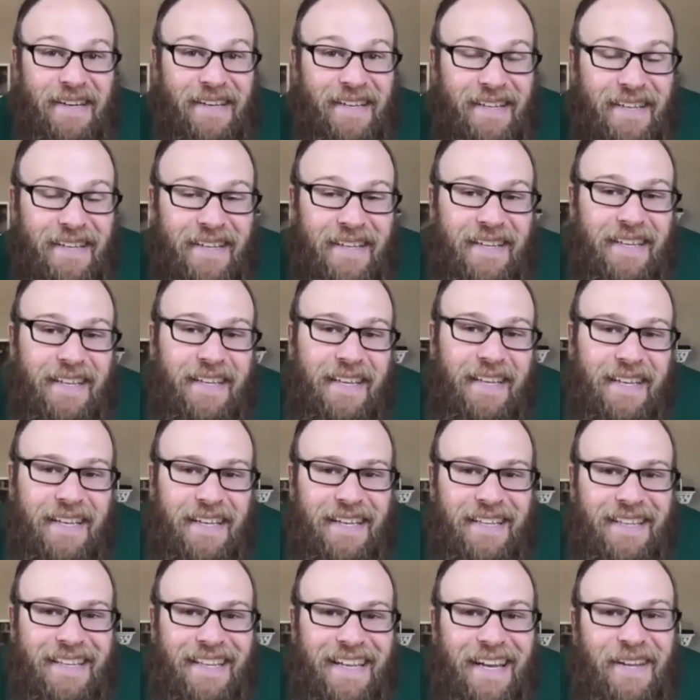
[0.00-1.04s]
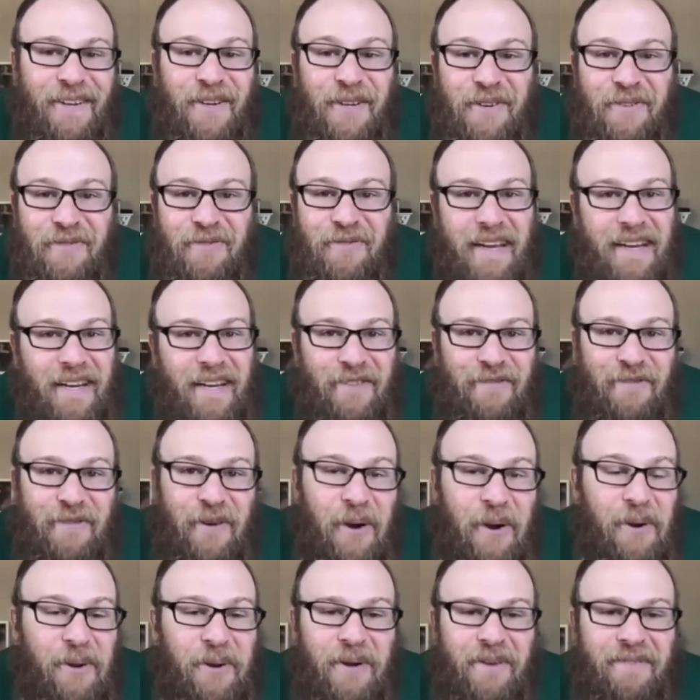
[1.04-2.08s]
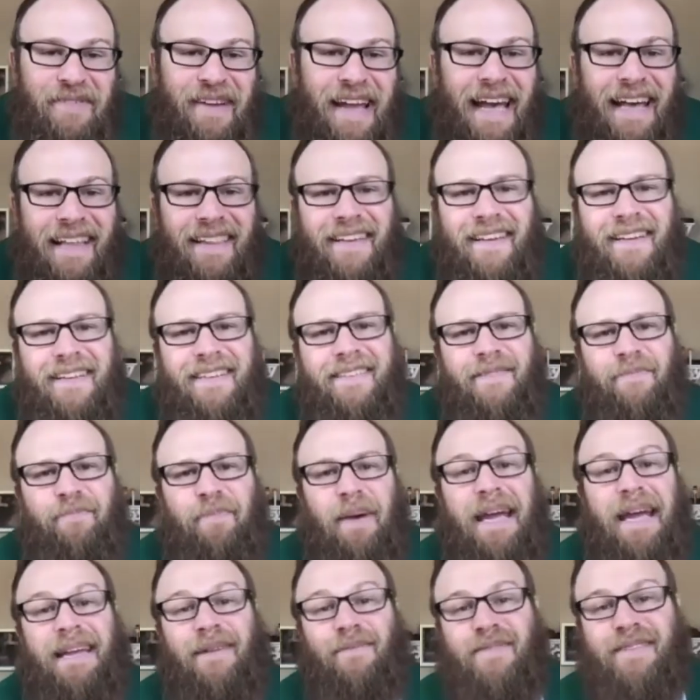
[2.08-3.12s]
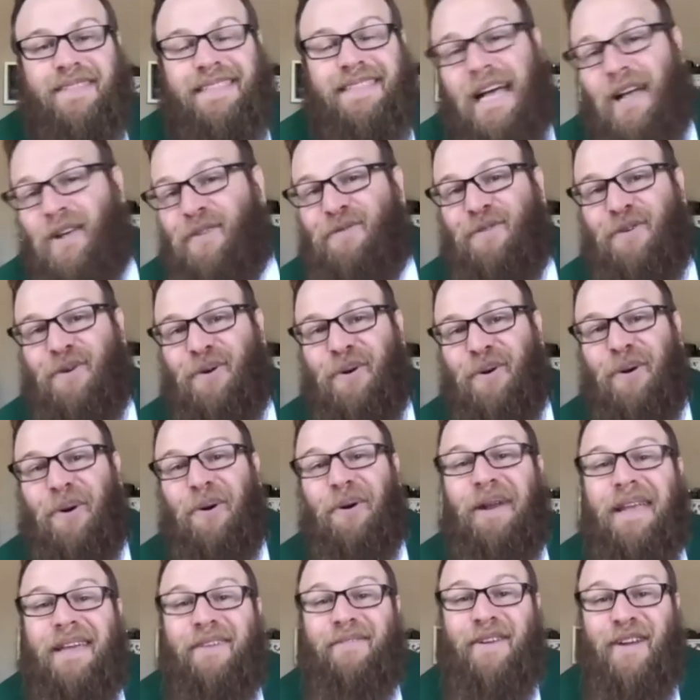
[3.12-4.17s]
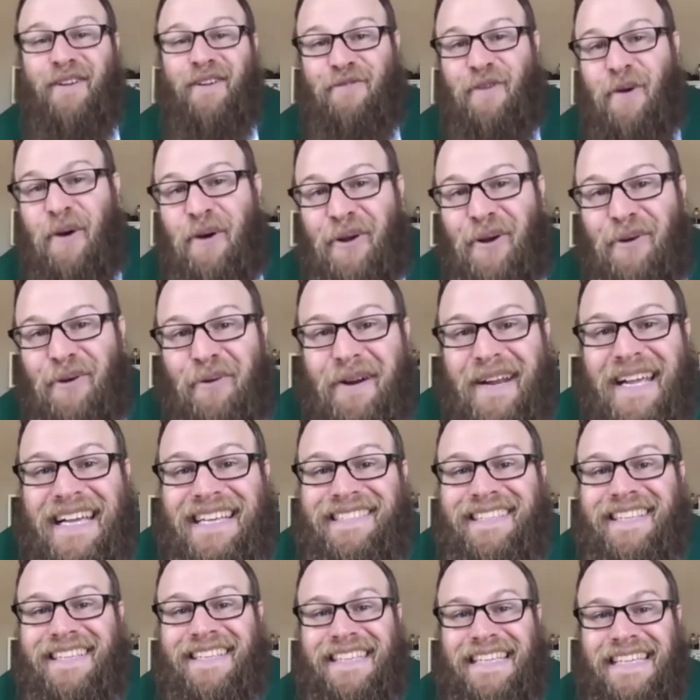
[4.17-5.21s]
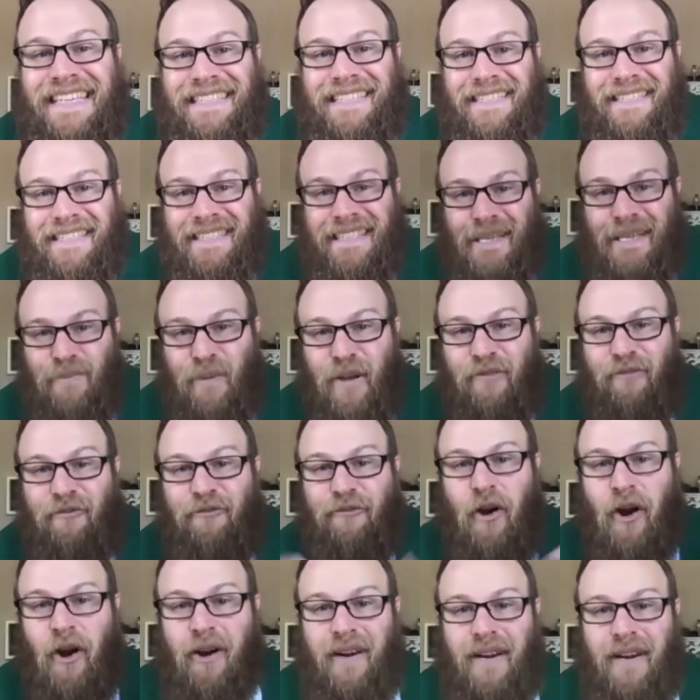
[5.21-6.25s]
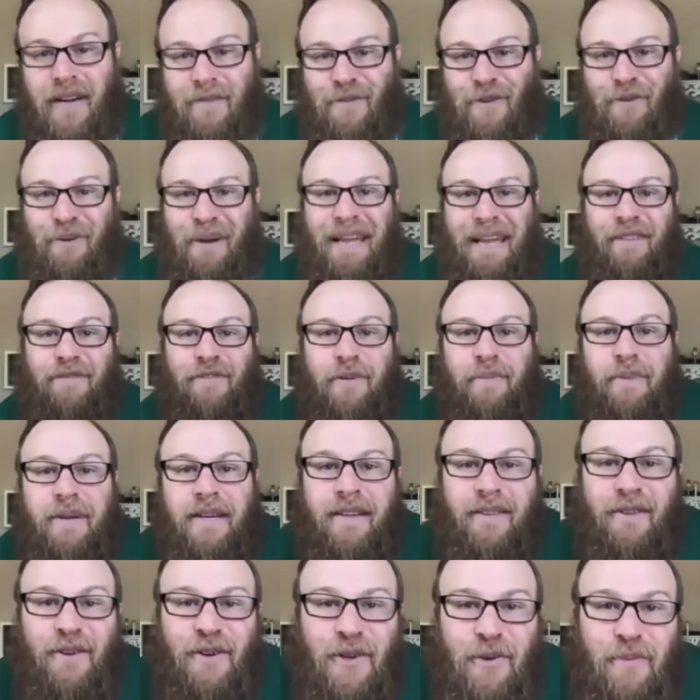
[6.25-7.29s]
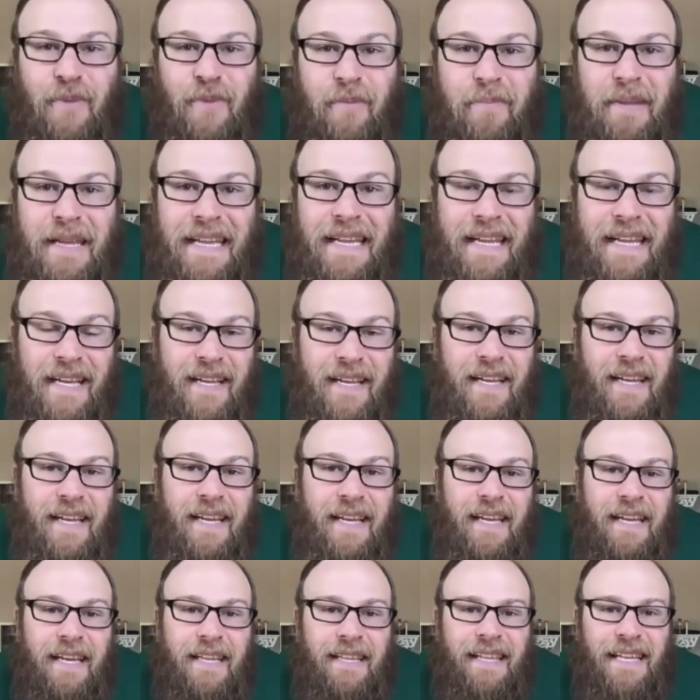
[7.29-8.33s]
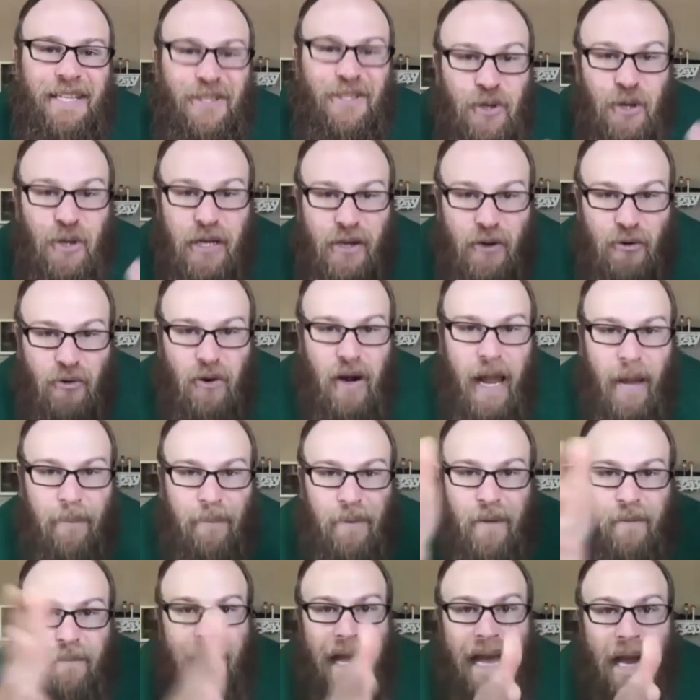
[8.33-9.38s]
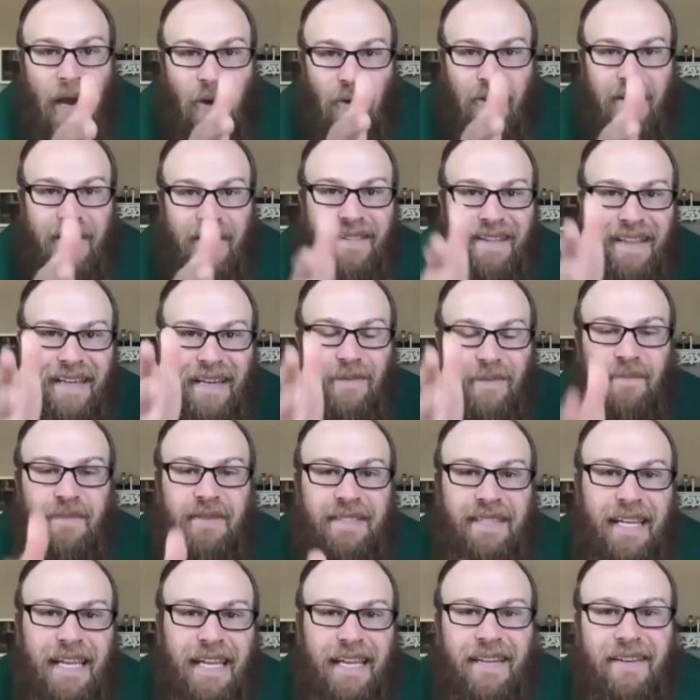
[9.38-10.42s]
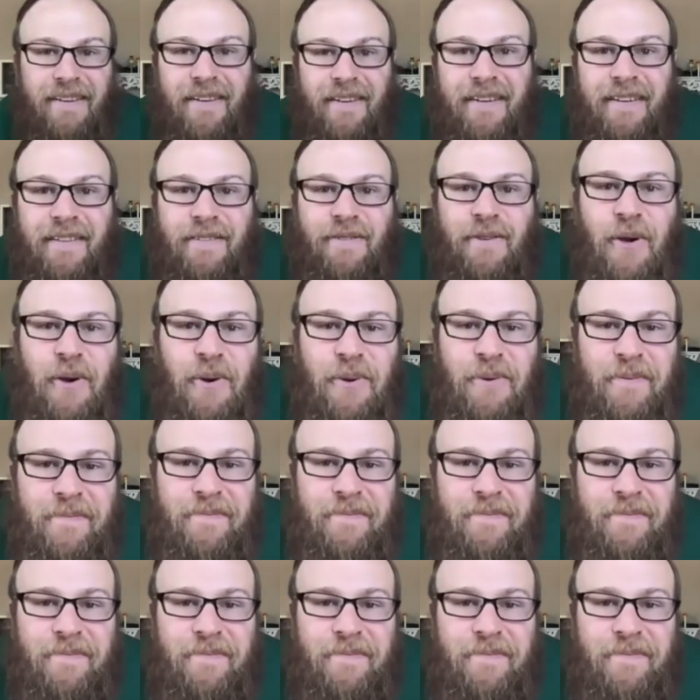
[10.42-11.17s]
And I couldn't find a photo of Alex by himself, or even a photo where he has the decency to be far enough away from another human being that you could crop him out and let him stand on his own.